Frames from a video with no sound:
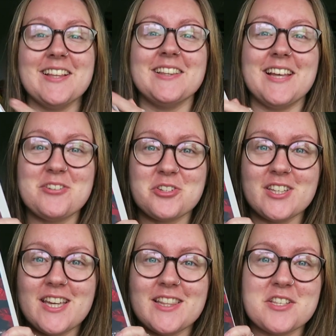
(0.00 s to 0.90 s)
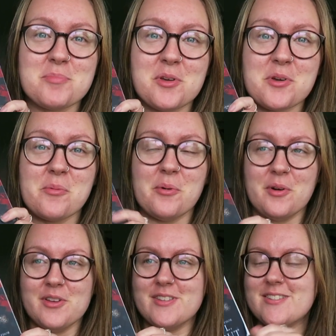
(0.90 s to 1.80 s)
Literally, this book
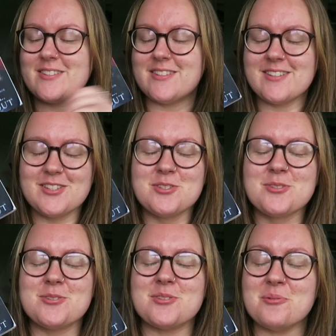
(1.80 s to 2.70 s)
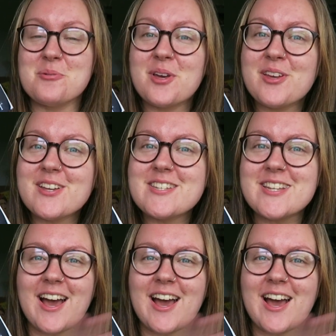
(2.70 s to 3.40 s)
was so good.